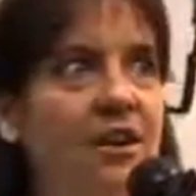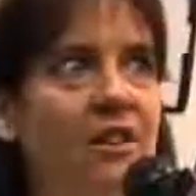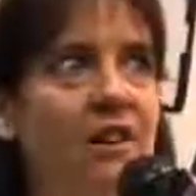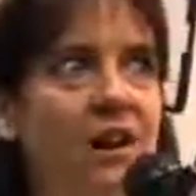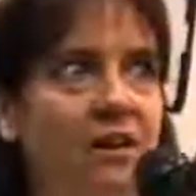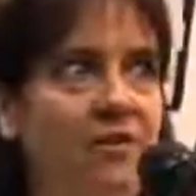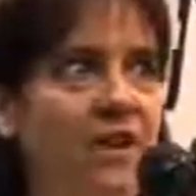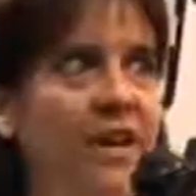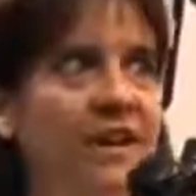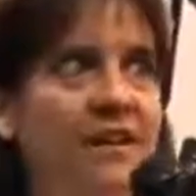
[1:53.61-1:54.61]
love
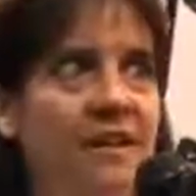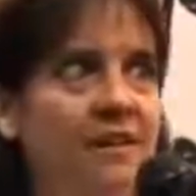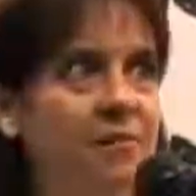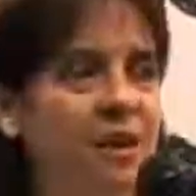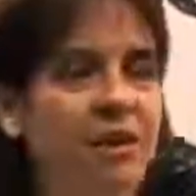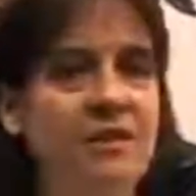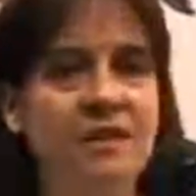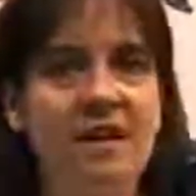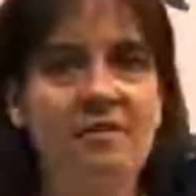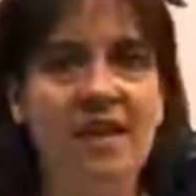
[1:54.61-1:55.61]
and the
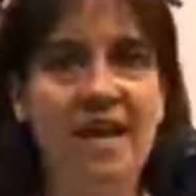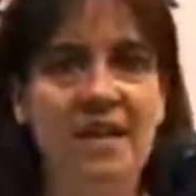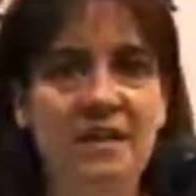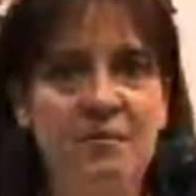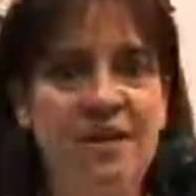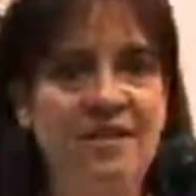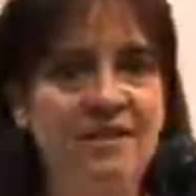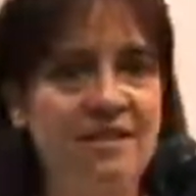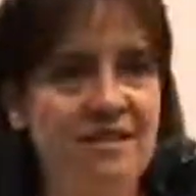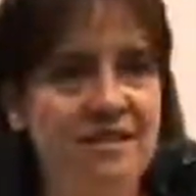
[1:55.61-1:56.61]
parents love the case
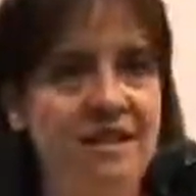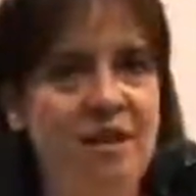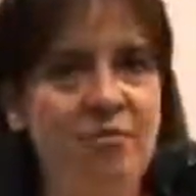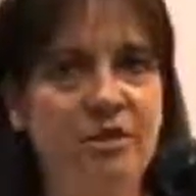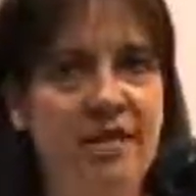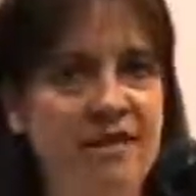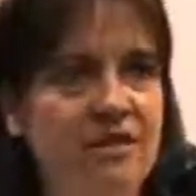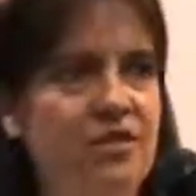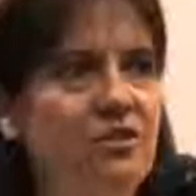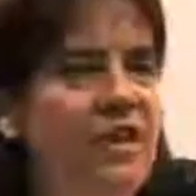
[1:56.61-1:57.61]
because, as I said, it protects
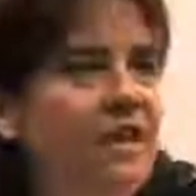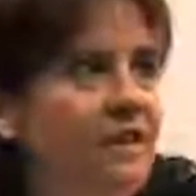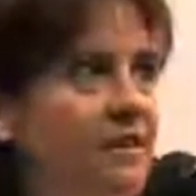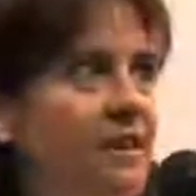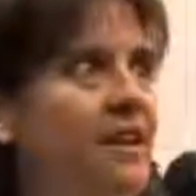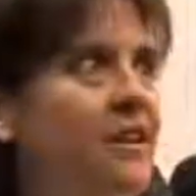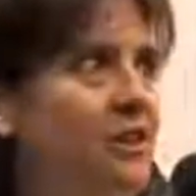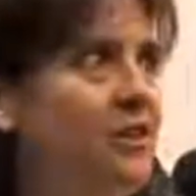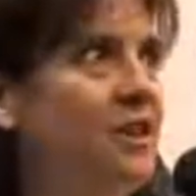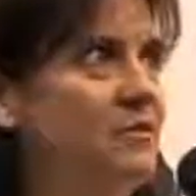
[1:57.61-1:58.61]
the screen and
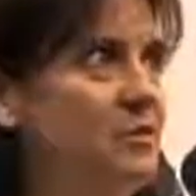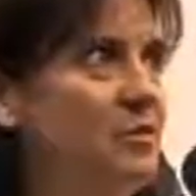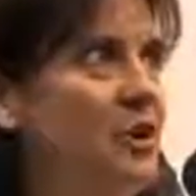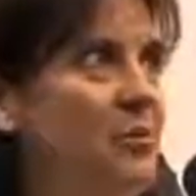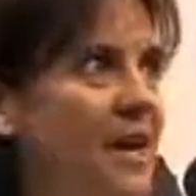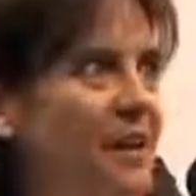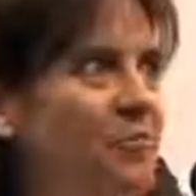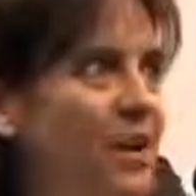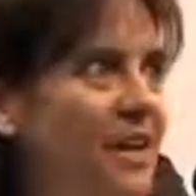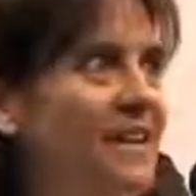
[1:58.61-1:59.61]
you don't have to worry about it
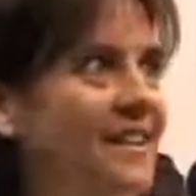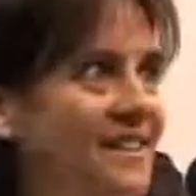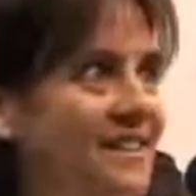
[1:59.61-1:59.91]
breaking.